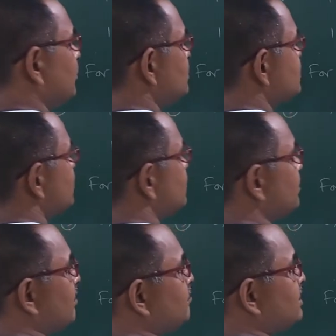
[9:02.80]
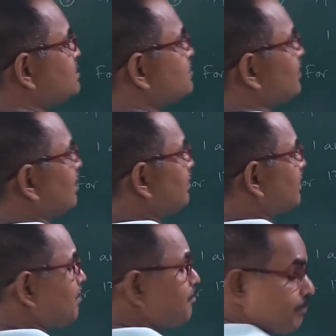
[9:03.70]
C12 means 12
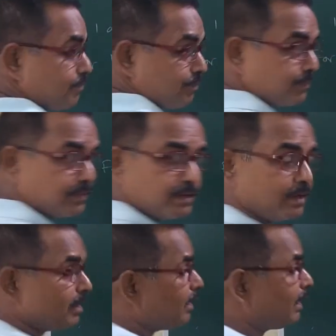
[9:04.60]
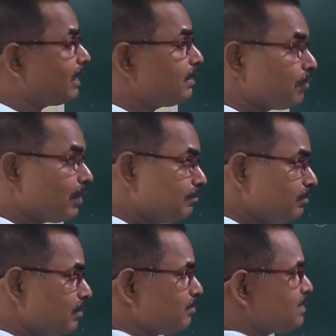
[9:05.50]
gram. Again, 1
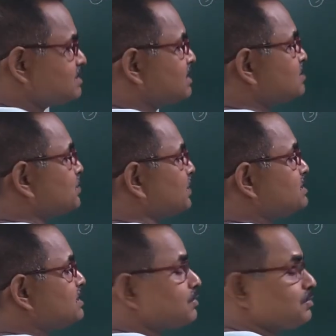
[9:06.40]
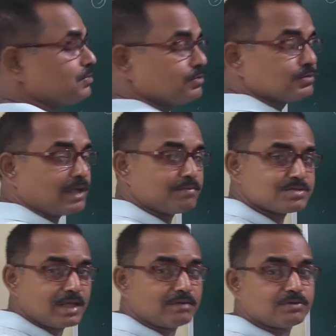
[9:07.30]
mole means 6.022 times
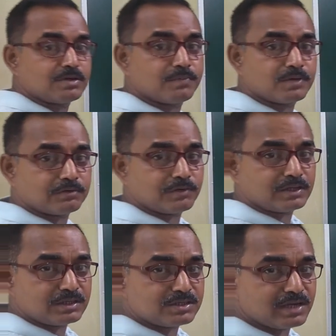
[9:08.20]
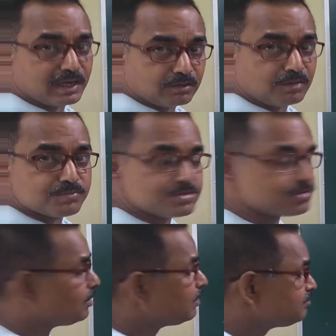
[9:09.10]
10 to the power 23 atoms
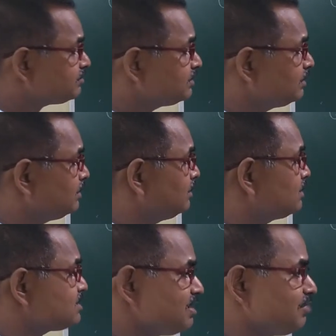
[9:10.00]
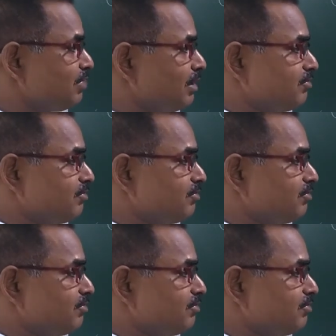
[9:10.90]
of C12.